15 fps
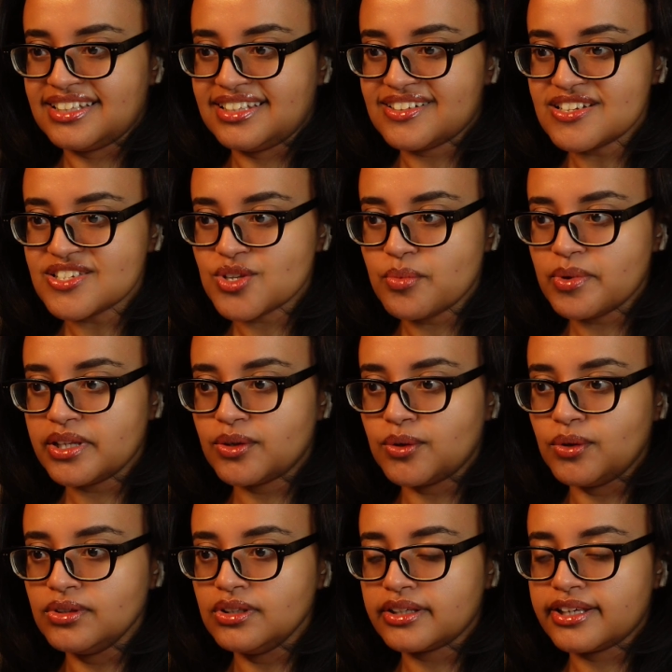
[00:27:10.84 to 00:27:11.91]
There's so many
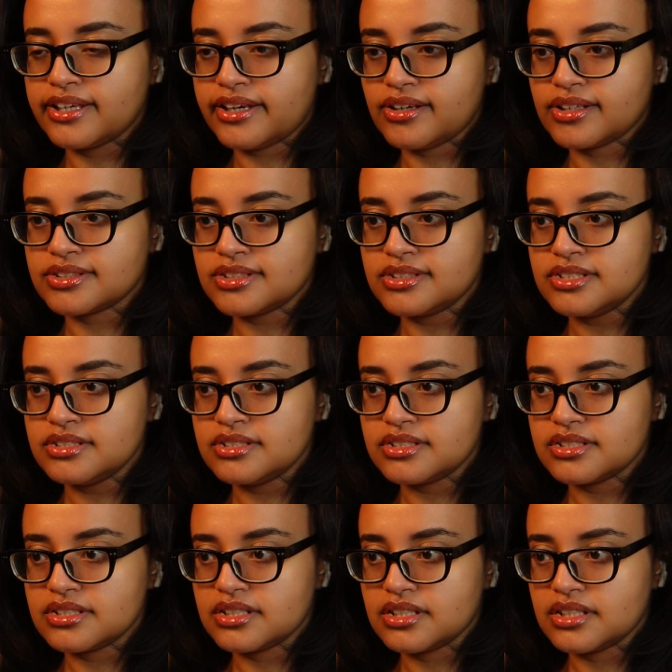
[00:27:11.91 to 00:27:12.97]
cool looking characters.
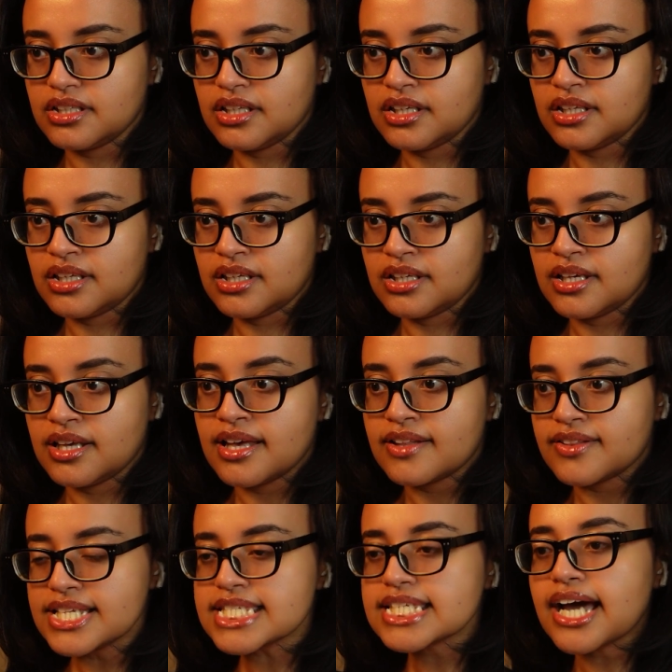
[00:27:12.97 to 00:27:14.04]

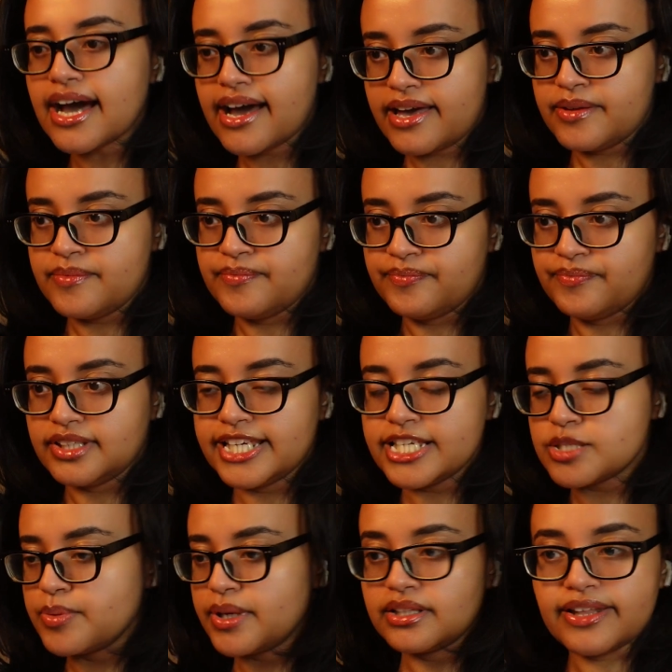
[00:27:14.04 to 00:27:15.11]
This guy,
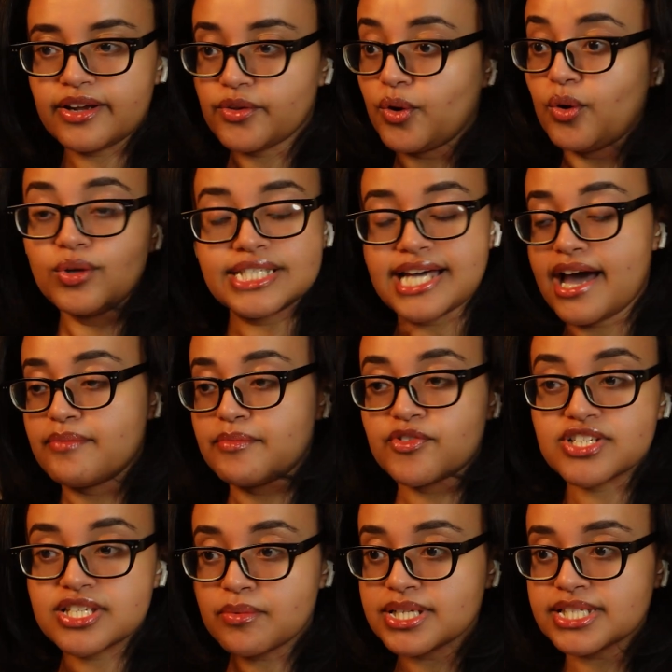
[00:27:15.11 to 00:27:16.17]
he's been there the whole time, but for
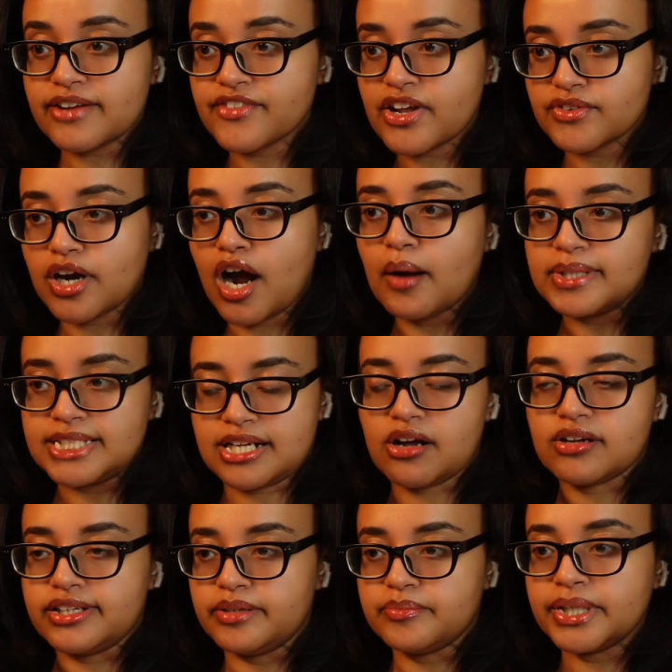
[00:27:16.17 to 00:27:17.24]
some reason I've never commented
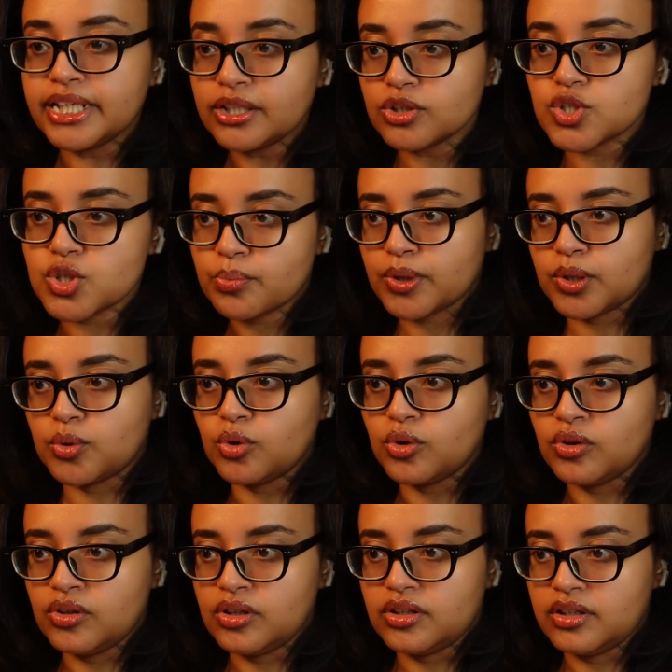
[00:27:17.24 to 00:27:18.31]
on him. He looks super
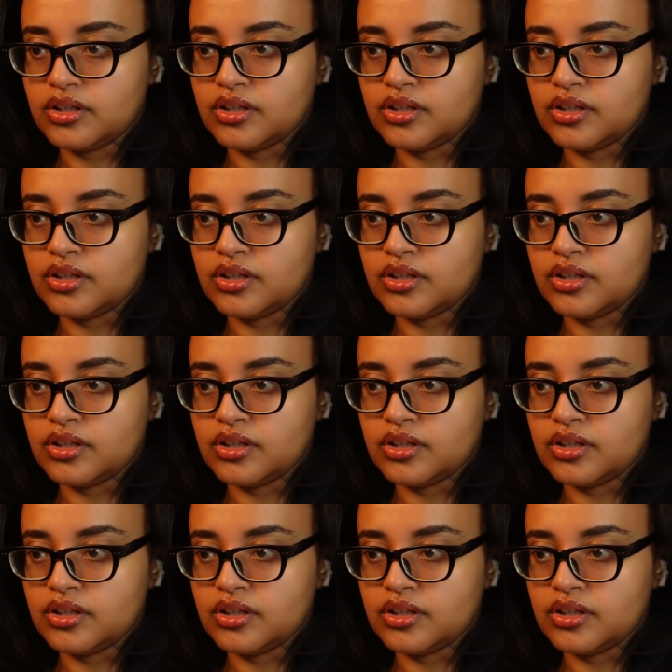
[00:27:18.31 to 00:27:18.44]
cool.